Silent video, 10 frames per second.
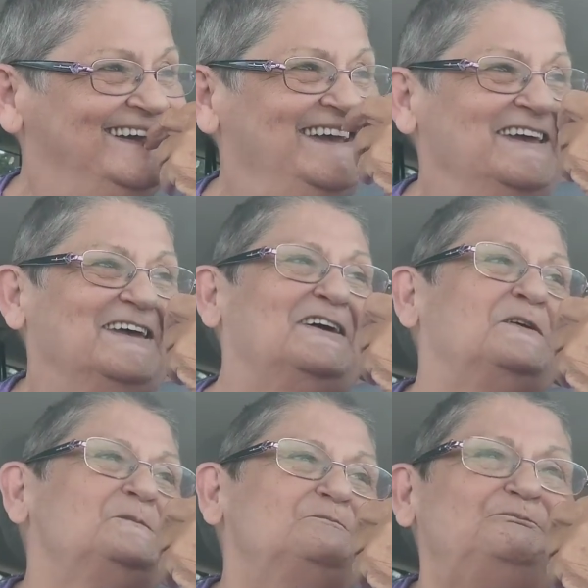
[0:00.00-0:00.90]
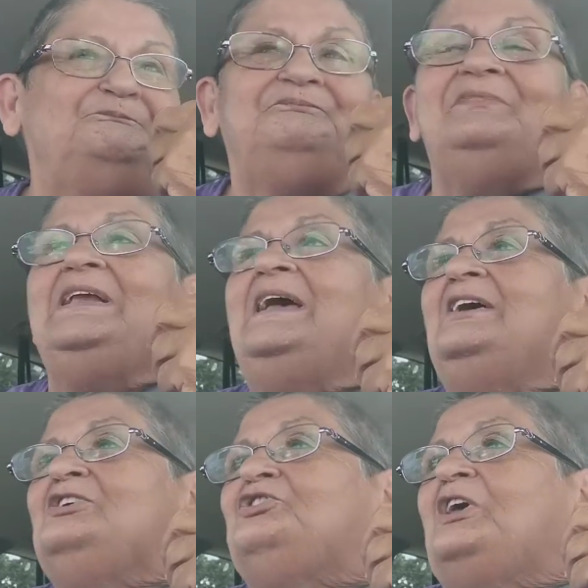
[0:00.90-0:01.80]
there.
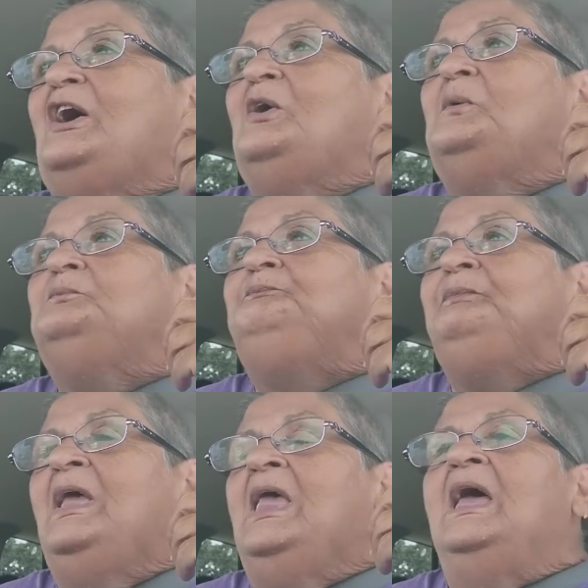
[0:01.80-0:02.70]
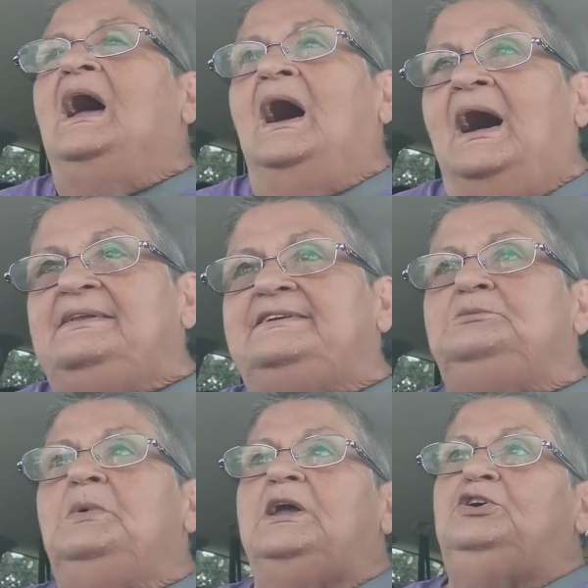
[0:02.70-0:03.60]
So I
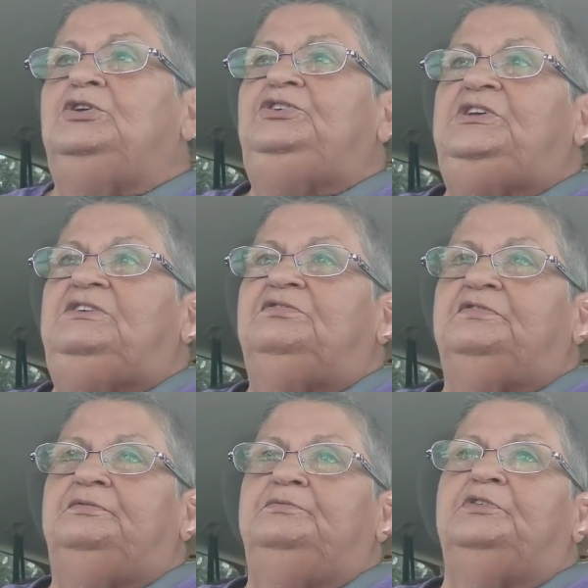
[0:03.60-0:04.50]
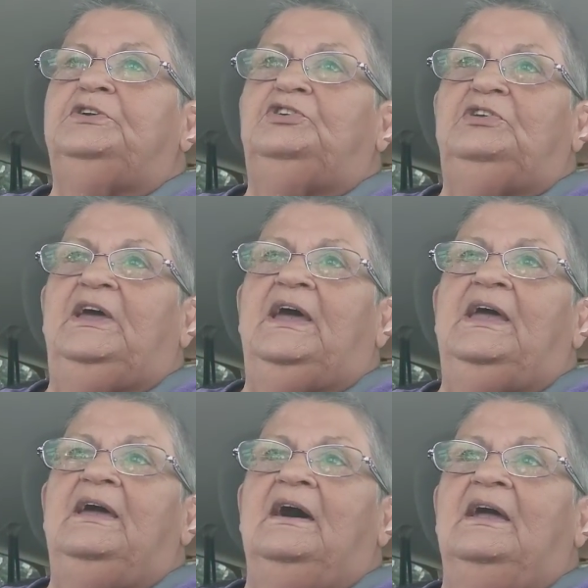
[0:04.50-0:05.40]
did my good deed for
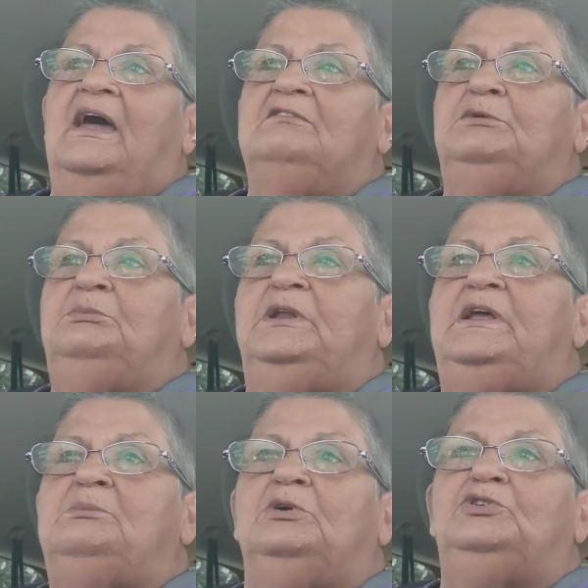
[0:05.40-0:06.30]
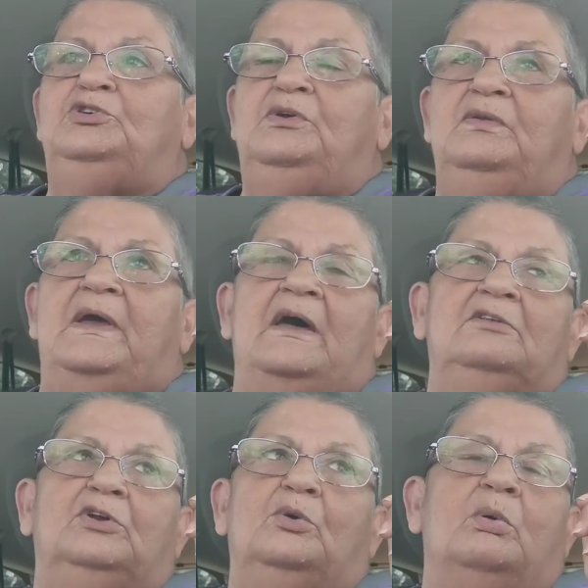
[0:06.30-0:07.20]
today. I haven't been able to do that
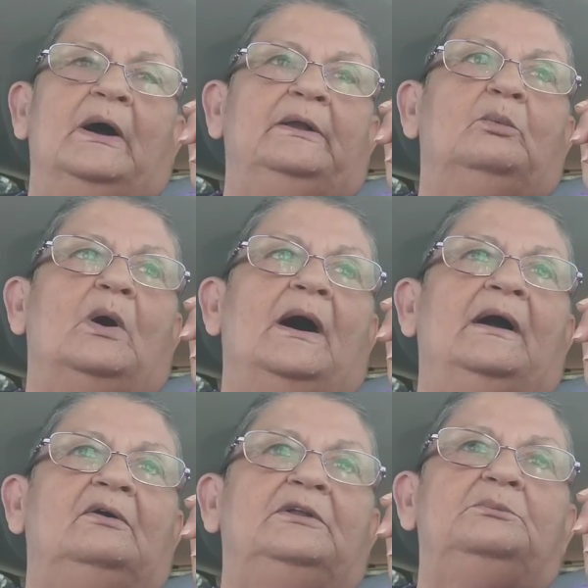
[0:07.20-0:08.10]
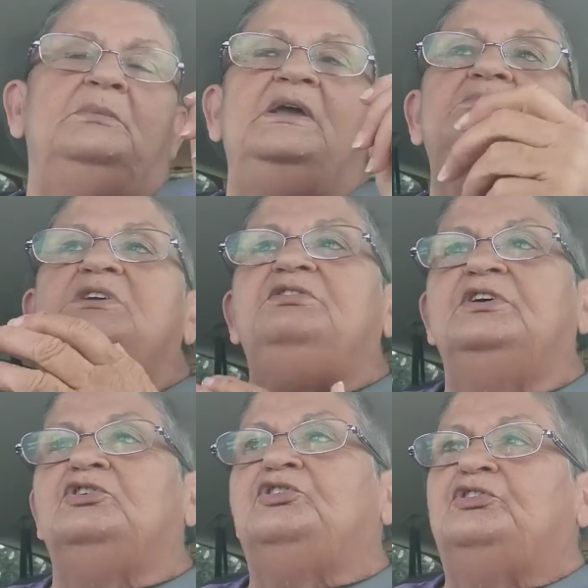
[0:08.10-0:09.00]
in quite a while, and it made me
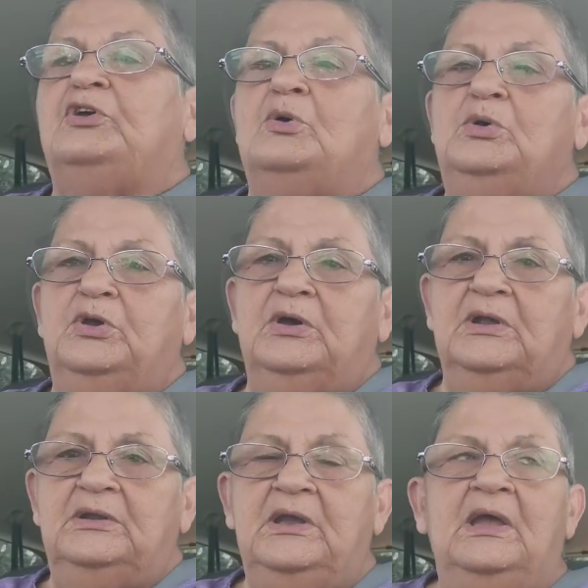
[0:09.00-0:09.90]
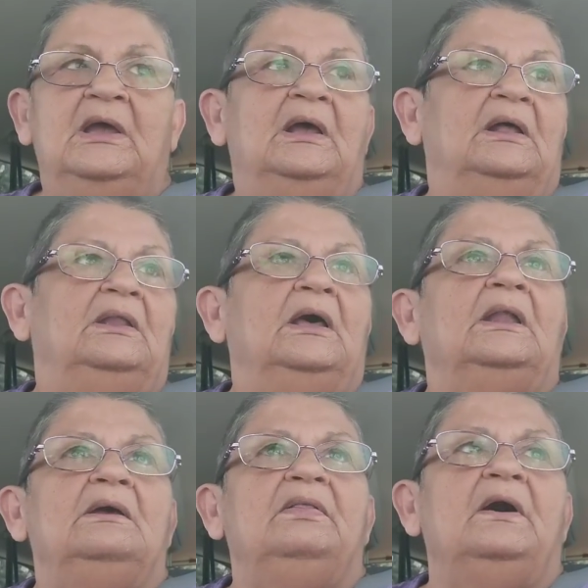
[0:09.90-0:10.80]
feel so good. And
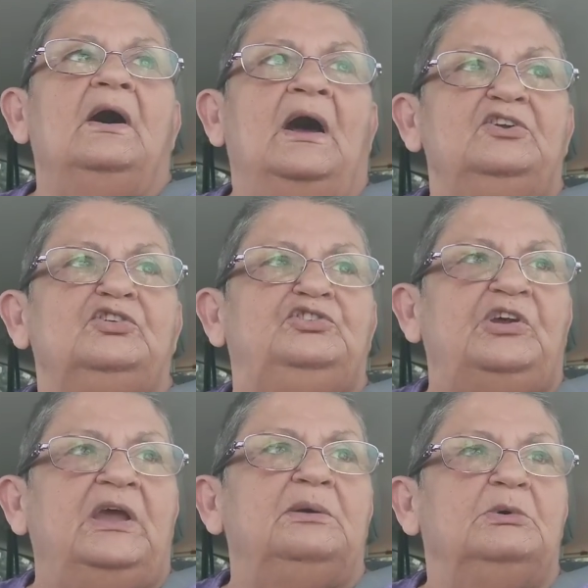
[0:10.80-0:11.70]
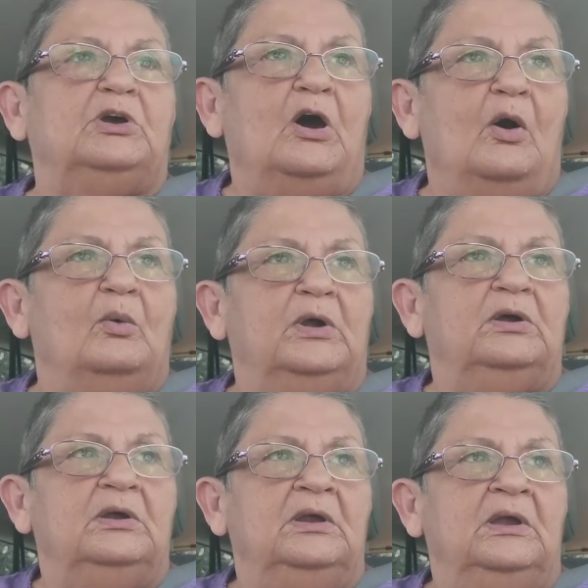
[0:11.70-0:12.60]
then I thought, I should take him a Coke.